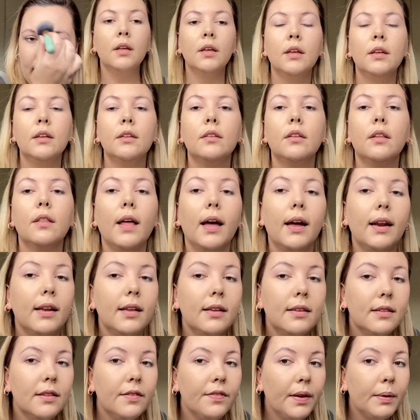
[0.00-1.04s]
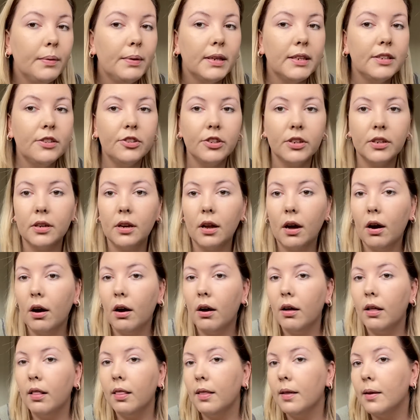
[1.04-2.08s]
So that is the foundation
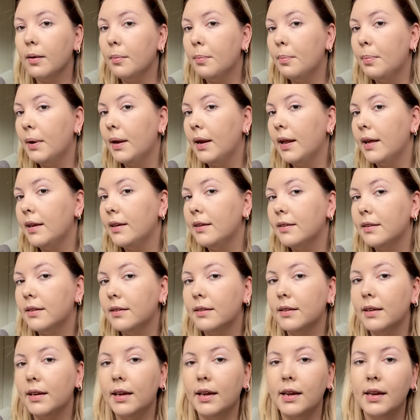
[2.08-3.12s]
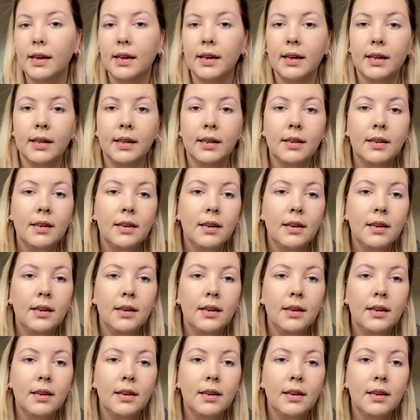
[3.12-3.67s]
all blended in.